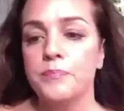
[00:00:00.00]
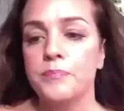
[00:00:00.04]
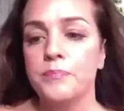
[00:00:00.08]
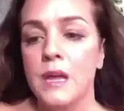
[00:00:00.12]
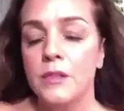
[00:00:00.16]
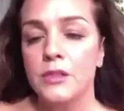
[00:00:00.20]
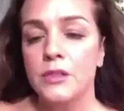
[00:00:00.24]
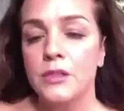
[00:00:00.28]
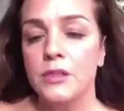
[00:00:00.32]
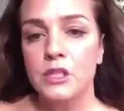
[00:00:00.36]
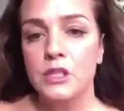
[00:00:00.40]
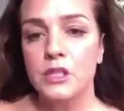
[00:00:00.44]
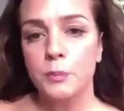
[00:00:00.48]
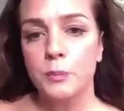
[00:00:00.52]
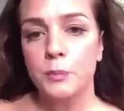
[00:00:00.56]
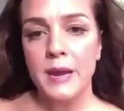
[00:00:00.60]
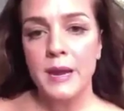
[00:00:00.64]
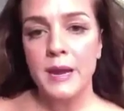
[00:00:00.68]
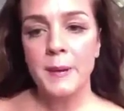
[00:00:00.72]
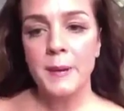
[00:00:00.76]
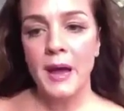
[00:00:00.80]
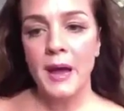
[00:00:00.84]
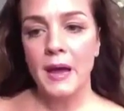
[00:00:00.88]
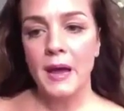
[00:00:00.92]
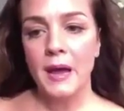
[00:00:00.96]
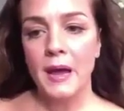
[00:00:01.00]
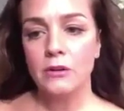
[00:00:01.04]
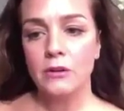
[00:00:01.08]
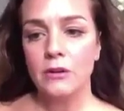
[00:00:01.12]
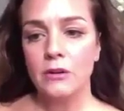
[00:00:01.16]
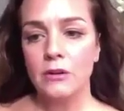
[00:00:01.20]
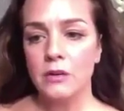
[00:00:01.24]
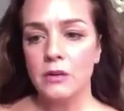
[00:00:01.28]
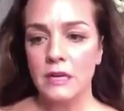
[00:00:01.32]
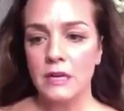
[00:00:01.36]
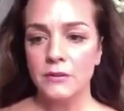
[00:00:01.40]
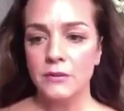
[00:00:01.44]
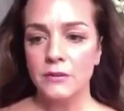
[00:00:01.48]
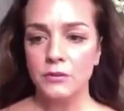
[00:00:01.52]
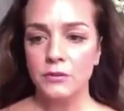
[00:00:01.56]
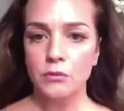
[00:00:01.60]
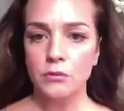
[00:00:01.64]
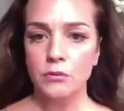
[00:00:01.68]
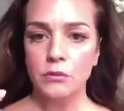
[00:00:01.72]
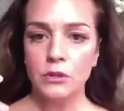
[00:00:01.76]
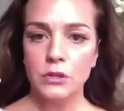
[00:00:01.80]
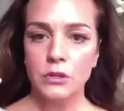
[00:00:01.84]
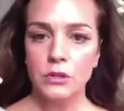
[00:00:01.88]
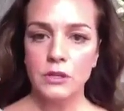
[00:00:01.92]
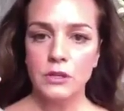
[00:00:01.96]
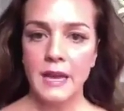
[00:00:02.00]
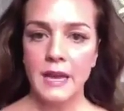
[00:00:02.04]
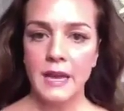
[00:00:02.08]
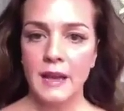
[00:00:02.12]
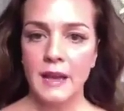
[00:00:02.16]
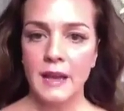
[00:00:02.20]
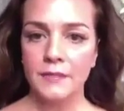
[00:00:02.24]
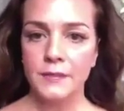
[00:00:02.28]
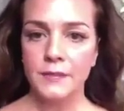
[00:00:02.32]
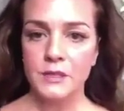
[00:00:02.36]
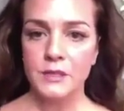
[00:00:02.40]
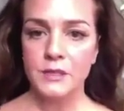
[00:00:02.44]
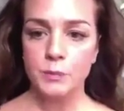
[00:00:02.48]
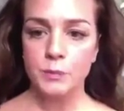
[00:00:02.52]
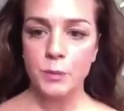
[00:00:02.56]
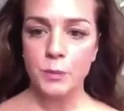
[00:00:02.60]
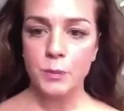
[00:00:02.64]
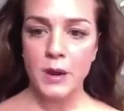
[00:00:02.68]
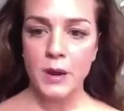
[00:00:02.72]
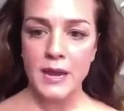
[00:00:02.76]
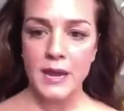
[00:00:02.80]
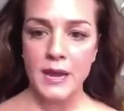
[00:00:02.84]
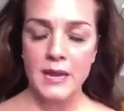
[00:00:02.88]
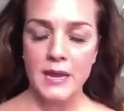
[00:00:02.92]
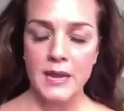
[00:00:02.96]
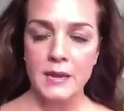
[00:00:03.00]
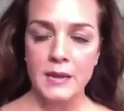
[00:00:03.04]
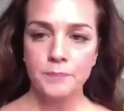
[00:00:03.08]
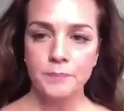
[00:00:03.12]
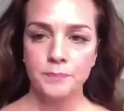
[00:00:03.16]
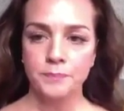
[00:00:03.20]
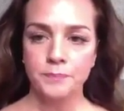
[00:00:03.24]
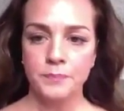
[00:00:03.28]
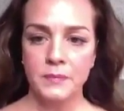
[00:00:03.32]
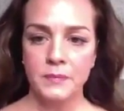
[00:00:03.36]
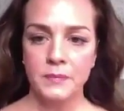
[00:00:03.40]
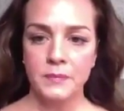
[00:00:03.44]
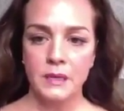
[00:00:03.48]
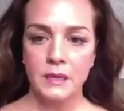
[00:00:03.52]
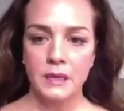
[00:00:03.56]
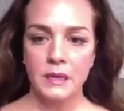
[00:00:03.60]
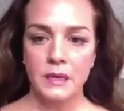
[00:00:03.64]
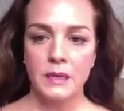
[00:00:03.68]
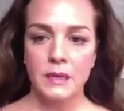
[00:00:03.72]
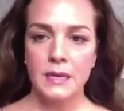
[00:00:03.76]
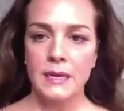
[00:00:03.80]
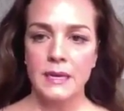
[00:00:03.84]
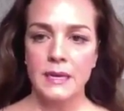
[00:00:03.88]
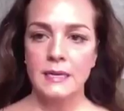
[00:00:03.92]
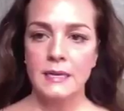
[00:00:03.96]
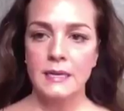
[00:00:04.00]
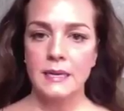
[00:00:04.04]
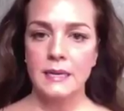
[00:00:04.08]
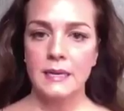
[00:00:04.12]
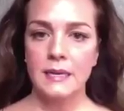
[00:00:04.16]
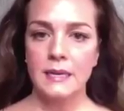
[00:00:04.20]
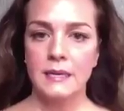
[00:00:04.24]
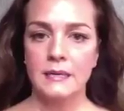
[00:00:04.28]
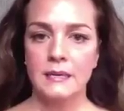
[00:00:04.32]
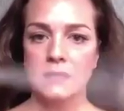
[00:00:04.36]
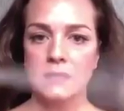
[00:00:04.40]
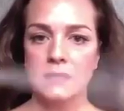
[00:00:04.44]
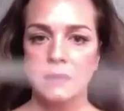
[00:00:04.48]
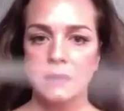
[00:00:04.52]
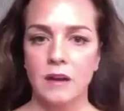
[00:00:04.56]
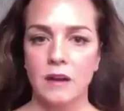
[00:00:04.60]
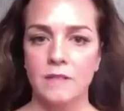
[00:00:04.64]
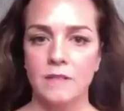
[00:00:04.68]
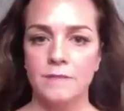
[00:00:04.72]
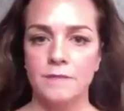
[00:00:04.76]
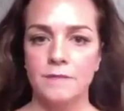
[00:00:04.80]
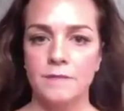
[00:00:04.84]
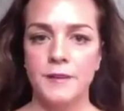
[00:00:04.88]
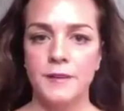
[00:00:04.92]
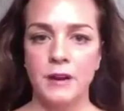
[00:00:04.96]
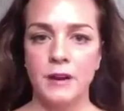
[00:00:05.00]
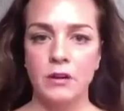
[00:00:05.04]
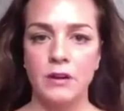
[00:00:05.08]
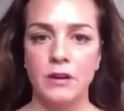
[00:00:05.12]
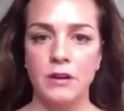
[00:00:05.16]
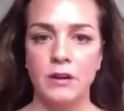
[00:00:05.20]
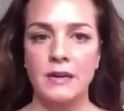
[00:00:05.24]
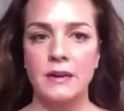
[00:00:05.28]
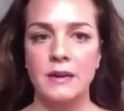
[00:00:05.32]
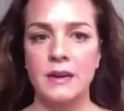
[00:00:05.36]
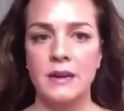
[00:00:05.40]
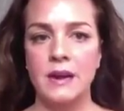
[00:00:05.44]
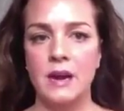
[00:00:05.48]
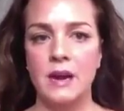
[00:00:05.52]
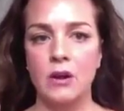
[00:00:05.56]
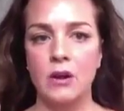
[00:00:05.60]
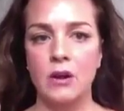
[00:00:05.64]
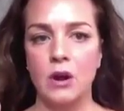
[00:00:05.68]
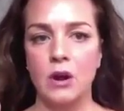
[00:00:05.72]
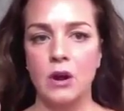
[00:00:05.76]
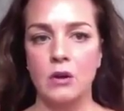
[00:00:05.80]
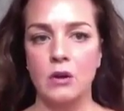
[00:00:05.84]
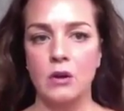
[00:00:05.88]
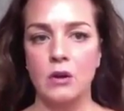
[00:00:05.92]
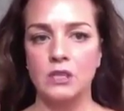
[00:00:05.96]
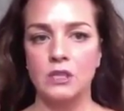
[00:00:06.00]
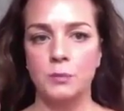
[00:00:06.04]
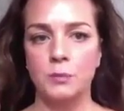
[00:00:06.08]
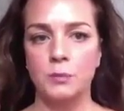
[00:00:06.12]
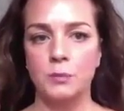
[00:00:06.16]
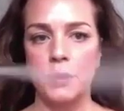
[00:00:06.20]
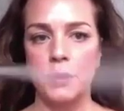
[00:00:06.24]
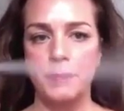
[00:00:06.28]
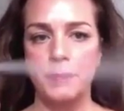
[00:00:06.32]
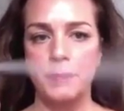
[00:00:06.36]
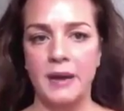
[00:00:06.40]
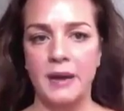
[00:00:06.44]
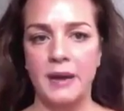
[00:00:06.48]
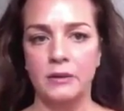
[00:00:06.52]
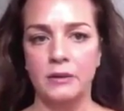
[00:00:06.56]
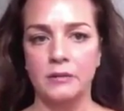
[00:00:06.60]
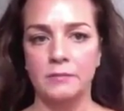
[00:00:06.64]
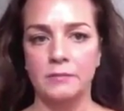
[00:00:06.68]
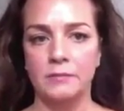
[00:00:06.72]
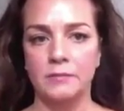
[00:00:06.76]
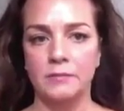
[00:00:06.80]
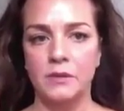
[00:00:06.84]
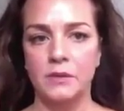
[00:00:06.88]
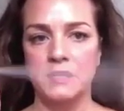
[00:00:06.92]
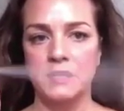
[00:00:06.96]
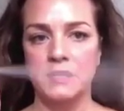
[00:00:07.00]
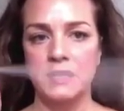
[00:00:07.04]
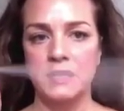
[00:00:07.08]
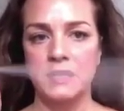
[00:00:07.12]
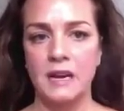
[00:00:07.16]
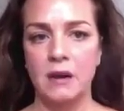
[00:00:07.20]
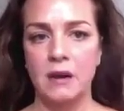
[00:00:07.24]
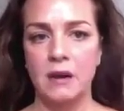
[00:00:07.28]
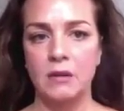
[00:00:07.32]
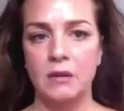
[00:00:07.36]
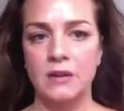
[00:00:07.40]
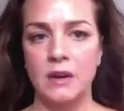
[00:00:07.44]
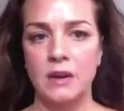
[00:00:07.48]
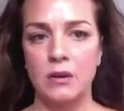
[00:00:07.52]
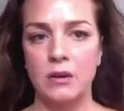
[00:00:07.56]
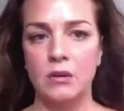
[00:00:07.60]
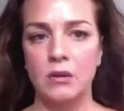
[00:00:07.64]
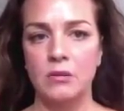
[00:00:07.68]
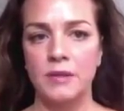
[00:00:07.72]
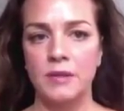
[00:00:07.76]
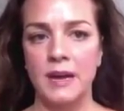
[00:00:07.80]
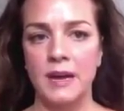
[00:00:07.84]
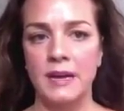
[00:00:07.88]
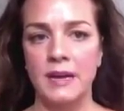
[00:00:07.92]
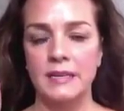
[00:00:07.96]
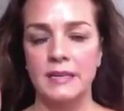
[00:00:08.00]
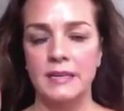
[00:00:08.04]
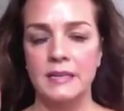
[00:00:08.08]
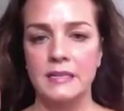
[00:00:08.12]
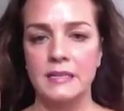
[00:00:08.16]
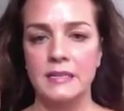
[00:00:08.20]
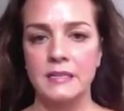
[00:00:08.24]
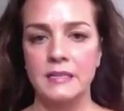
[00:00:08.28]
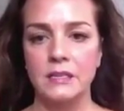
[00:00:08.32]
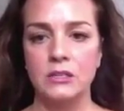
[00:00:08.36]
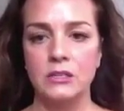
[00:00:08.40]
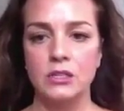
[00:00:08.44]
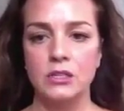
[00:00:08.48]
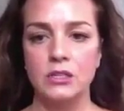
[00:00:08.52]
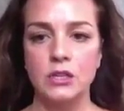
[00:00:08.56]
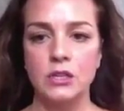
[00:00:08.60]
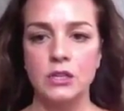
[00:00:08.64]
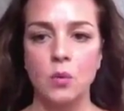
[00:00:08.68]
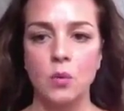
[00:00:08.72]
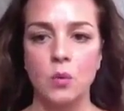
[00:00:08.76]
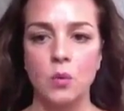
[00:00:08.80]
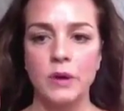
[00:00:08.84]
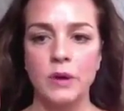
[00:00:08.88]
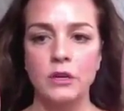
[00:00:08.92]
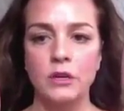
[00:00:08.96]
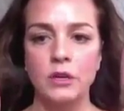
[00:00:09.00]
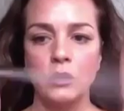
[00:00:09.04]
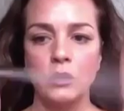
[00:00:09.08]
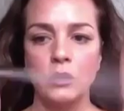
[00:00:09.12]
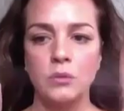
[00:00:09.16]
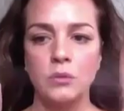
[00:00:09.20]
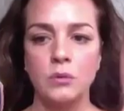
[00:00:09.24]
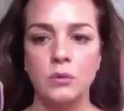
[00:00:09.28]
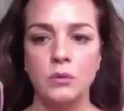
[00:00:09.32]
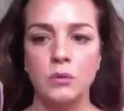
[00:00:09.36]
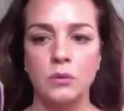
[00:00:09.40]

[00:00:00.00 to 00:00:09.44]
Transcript: The spray pattern, if you look at the spray, it is a very narrow spray pattern. You see how narrow that is? So when you